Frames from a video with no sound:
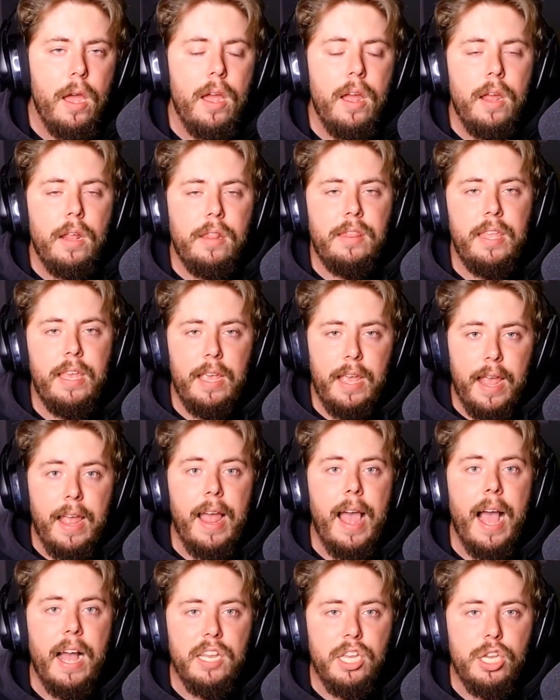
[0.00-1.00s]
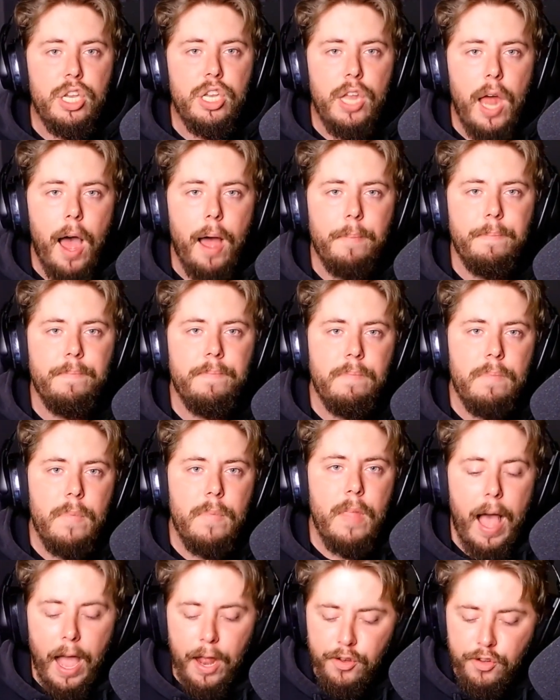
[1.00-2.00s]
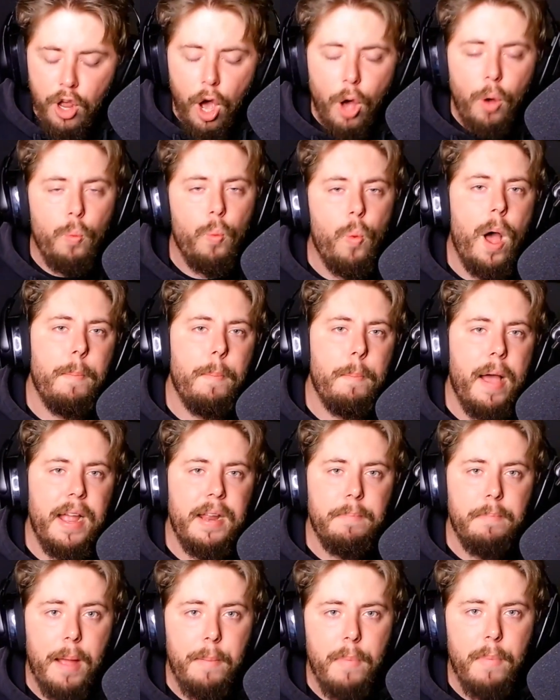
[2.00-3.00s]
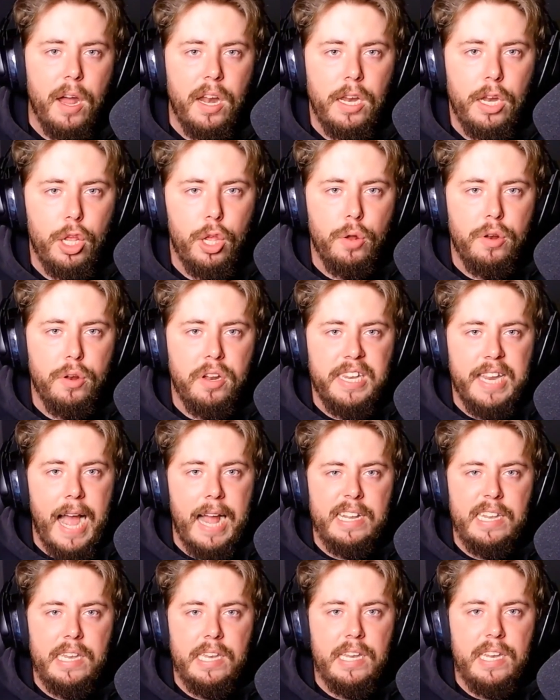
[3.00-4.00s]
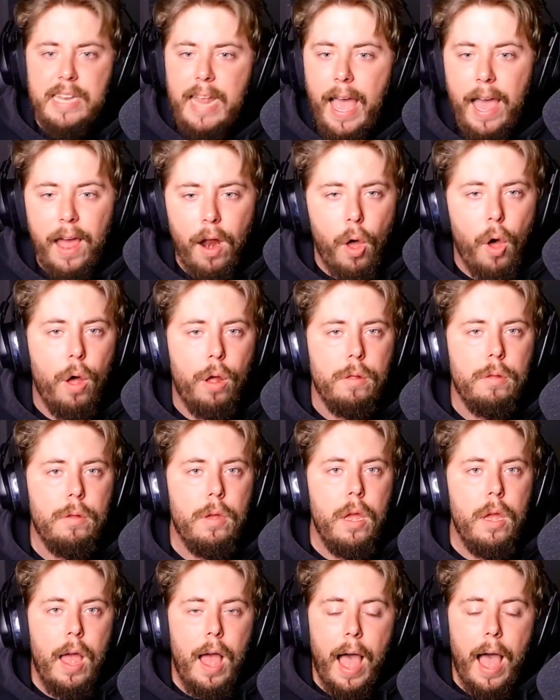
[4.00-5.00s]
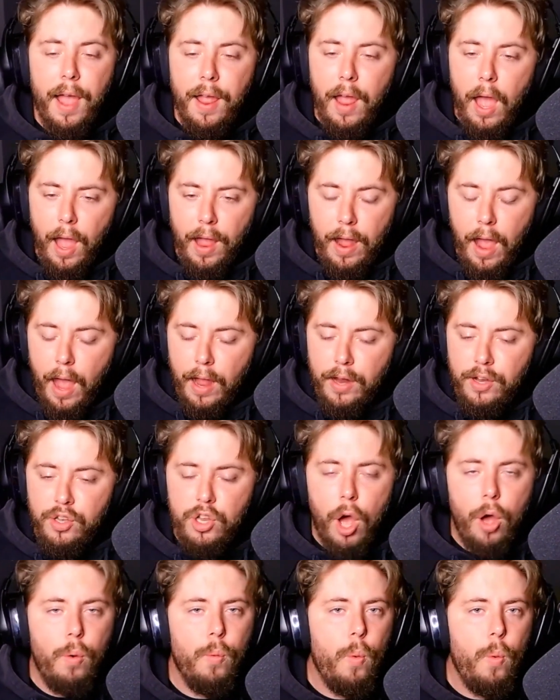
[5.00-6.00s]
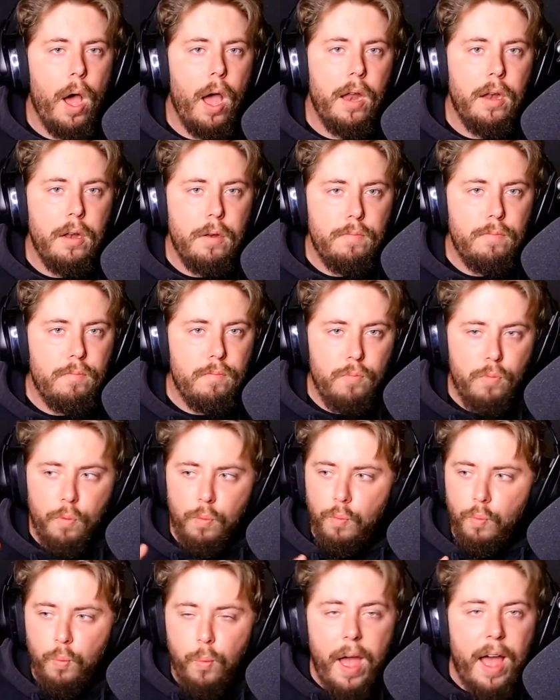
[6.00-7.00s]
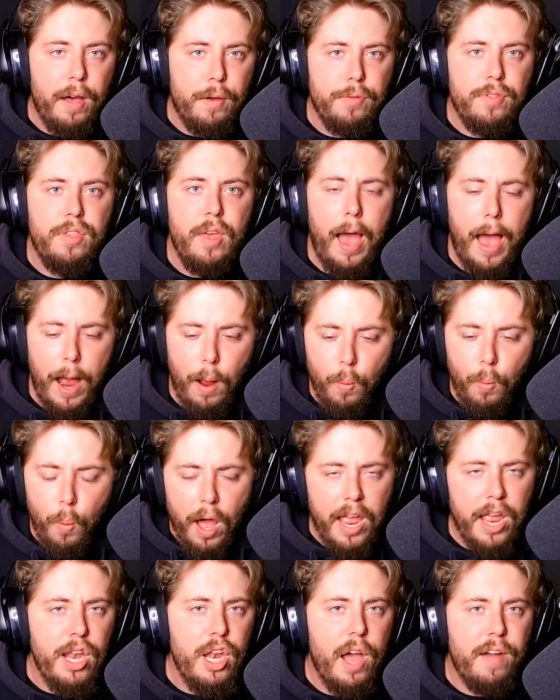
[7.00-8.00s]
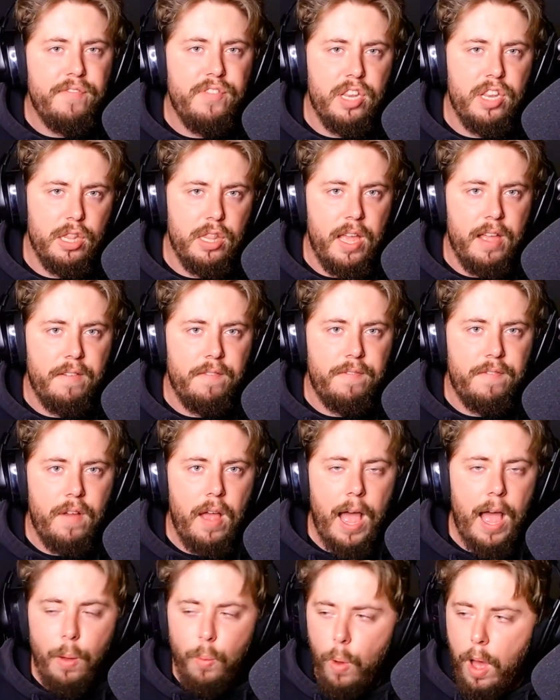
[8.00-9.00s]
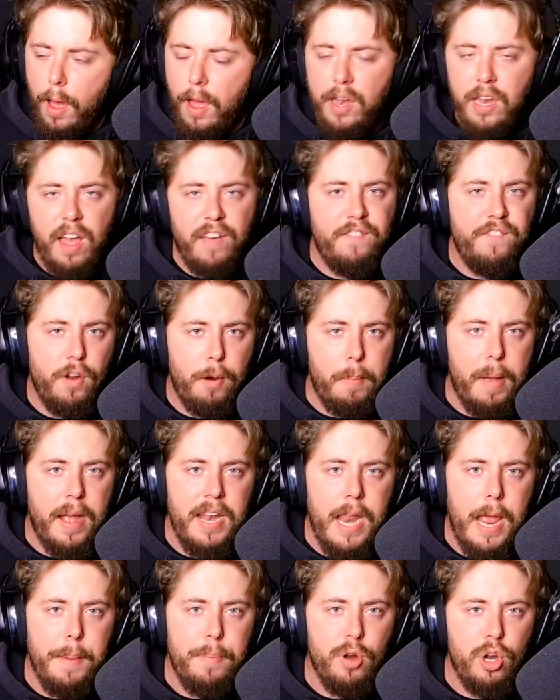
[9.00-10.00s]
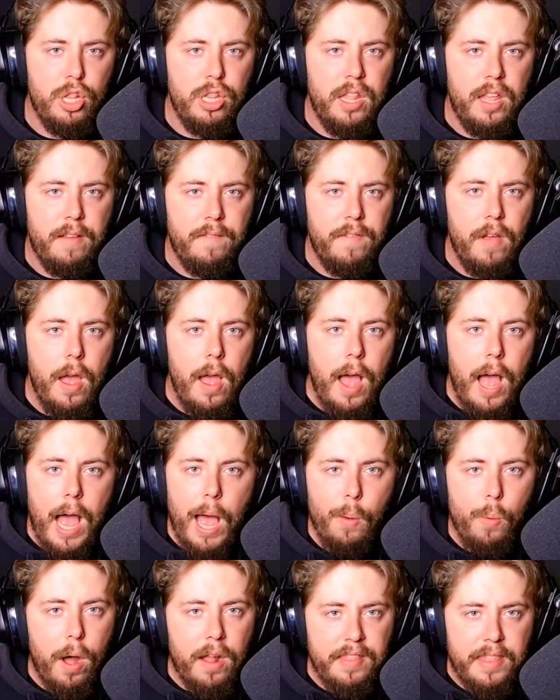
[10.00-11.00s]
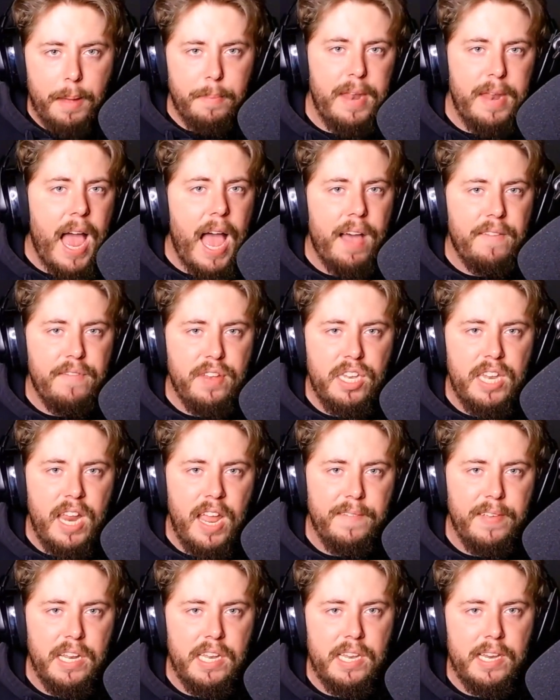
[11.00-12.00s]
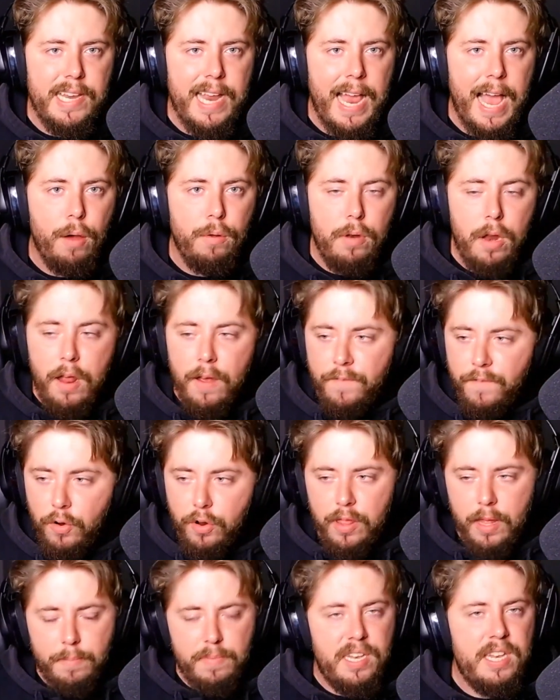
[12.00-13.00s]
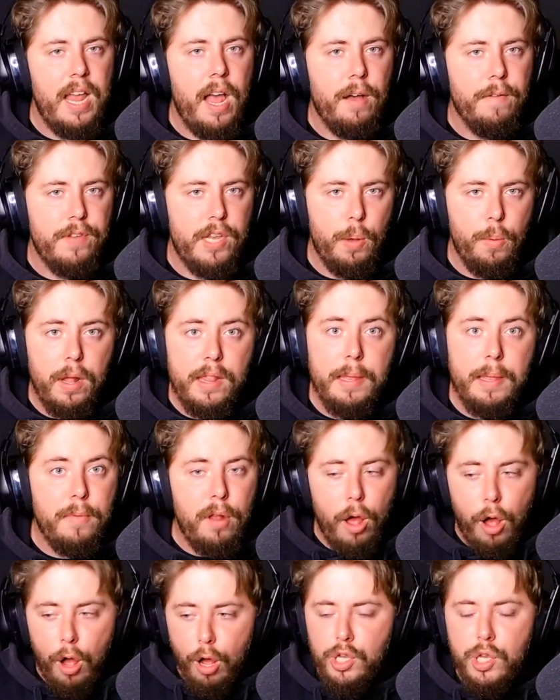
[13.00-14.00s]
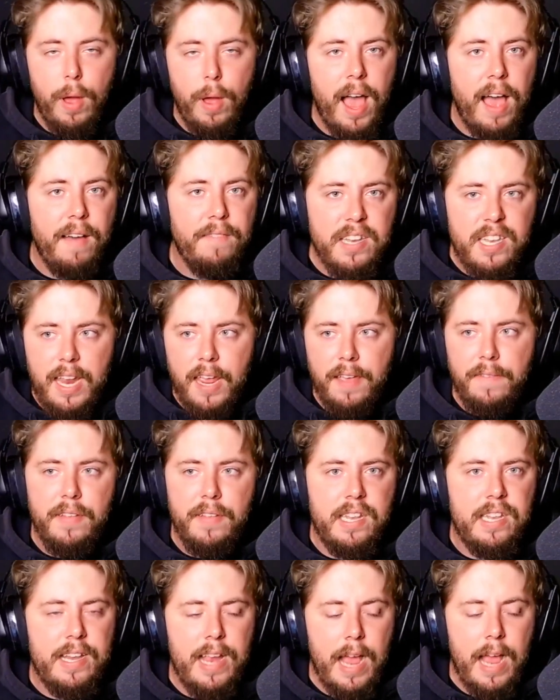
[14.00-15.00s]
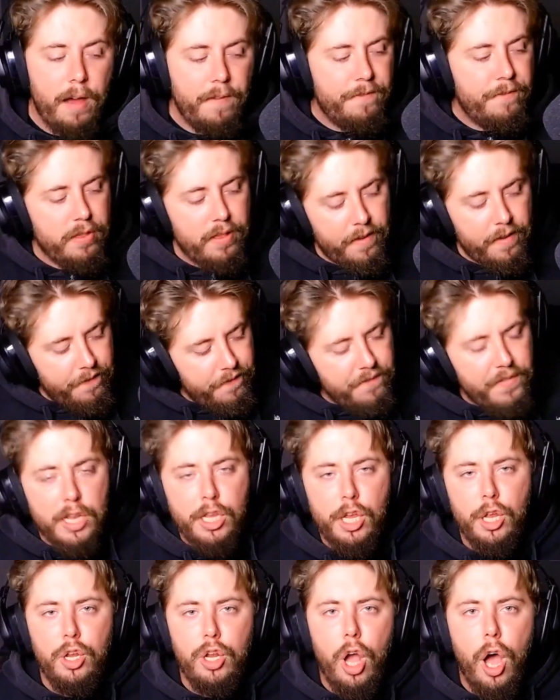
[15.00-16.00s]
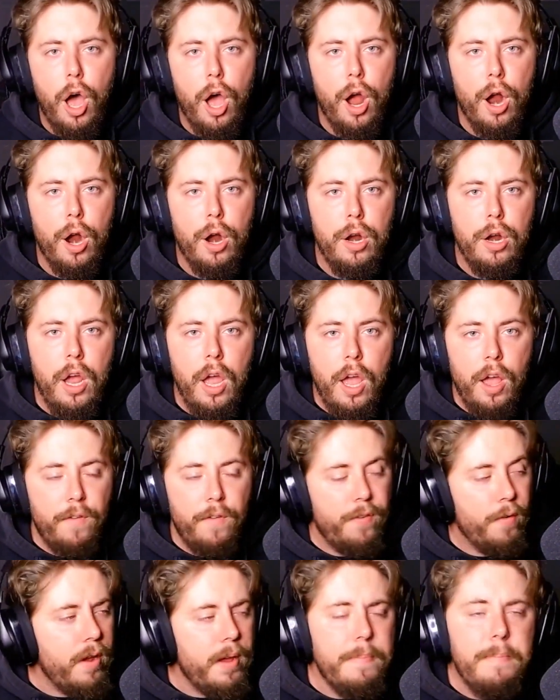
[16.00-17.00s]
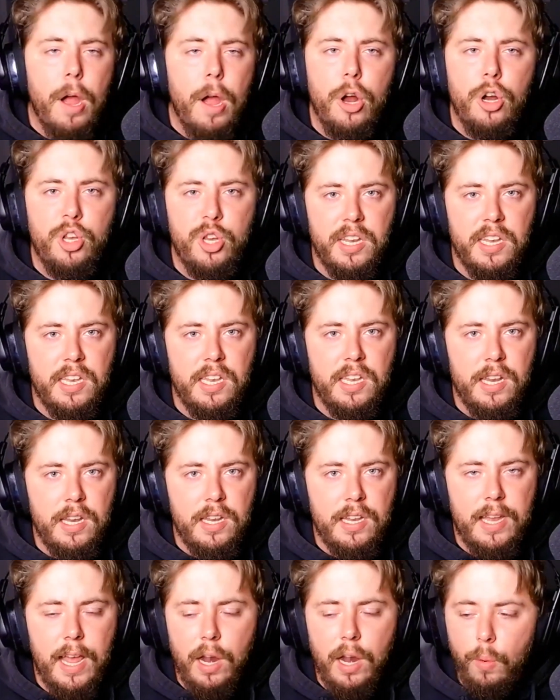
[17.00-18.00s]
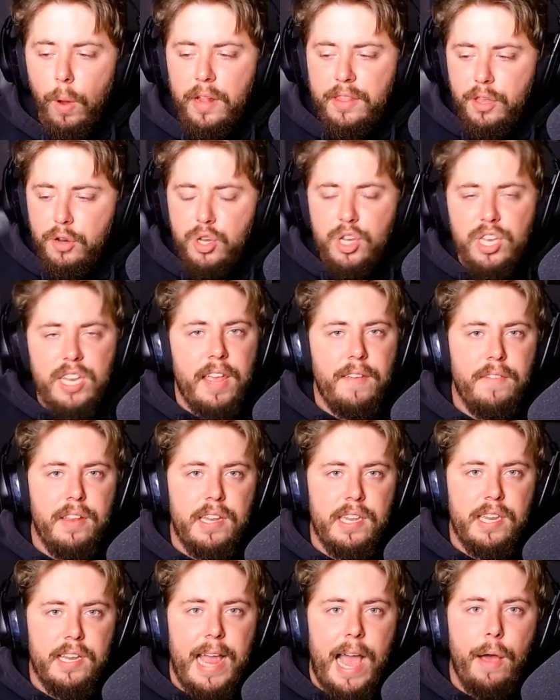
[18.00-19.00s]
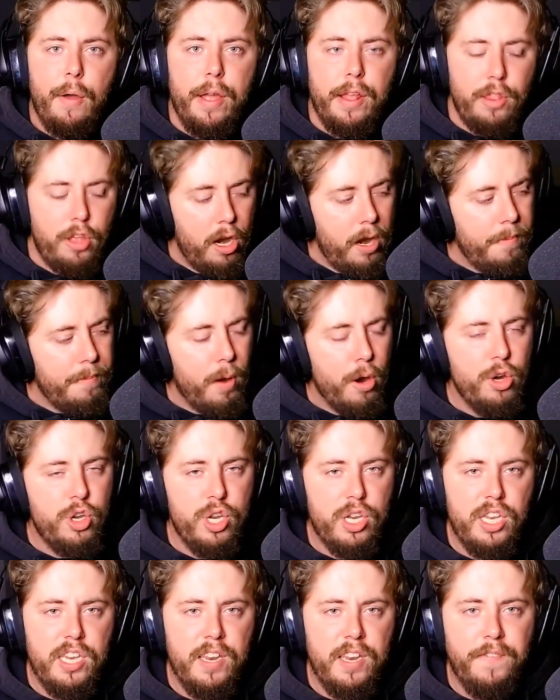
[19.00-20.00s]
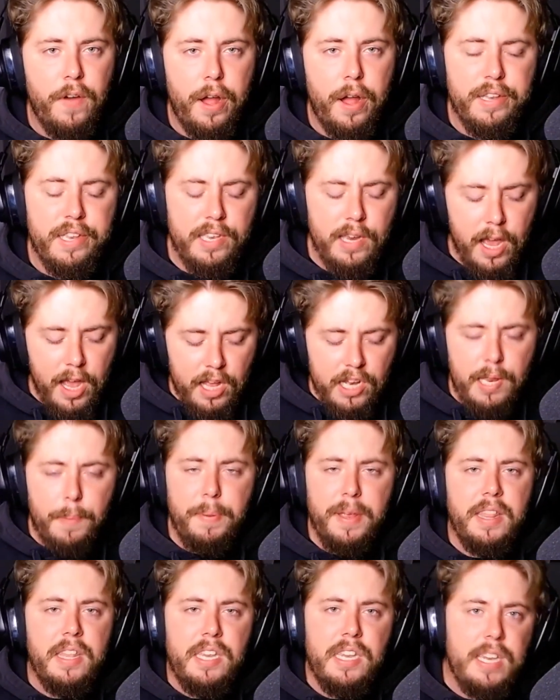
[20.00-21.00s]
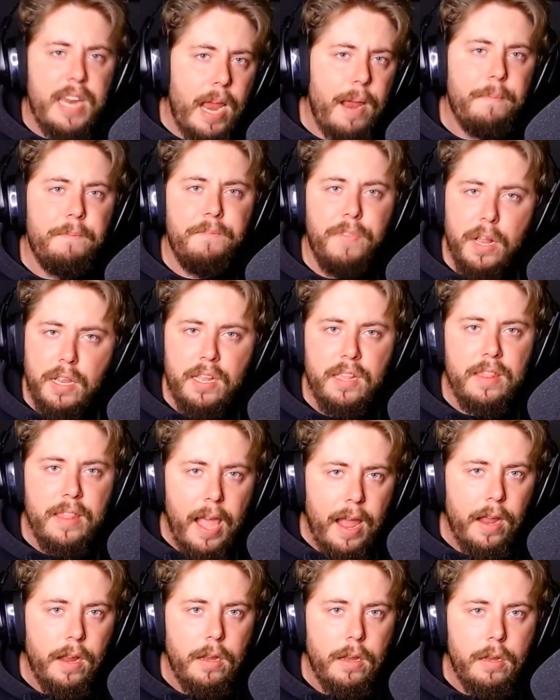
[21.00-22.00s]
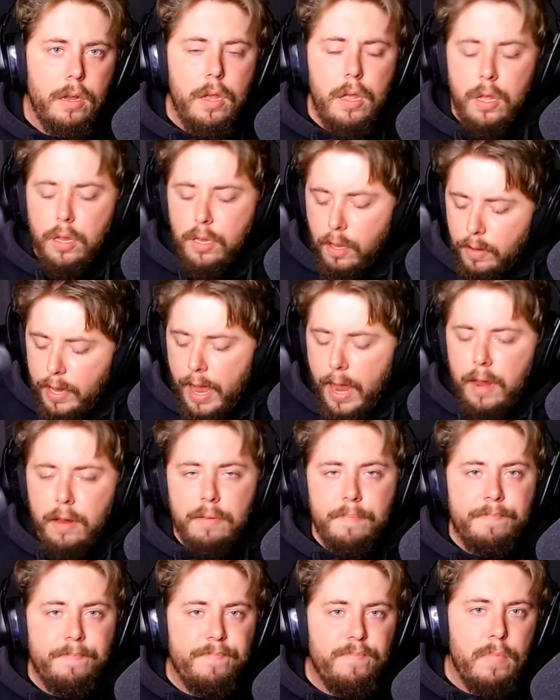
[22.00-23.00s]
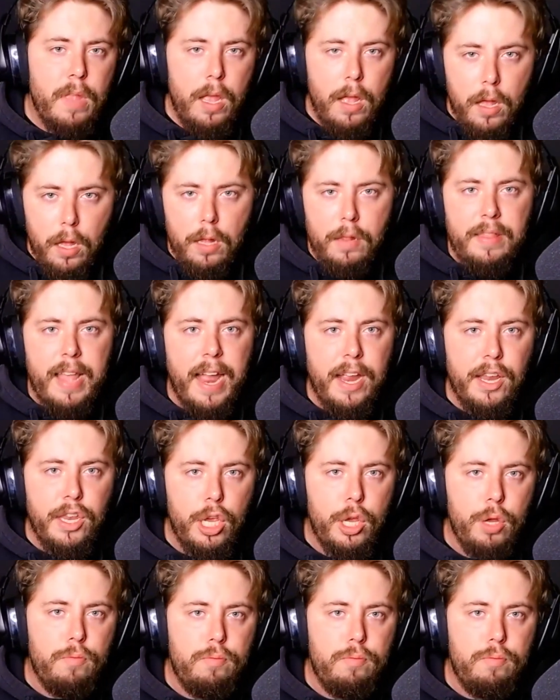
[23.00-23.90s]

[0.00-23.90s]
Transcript: It has to stop. I don't want my money to go to taxes at all. I don't want wealth. I want enough to live. I want enough for my neighbor to live. I want them to have a savings account for themselves. I want them to also have a savings account for their fucking car for emergencies. I don't want their savings account and their emergency funds to be the same fucking thing. Okay? Thank you.